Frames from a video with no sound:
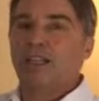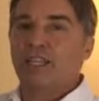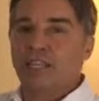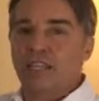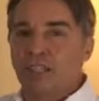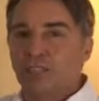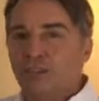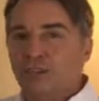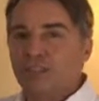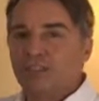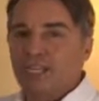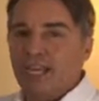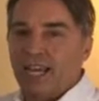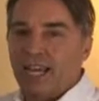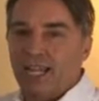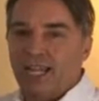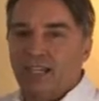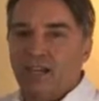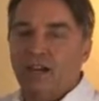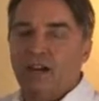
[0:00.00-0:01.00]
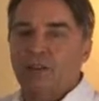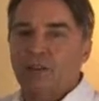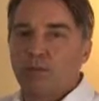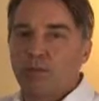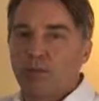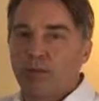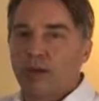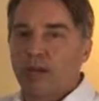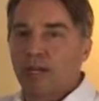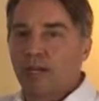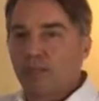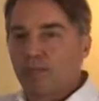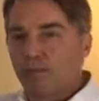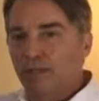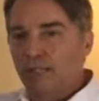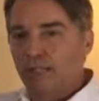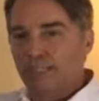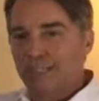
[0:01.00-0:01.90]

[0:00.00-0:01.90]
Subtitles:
the use end of the product when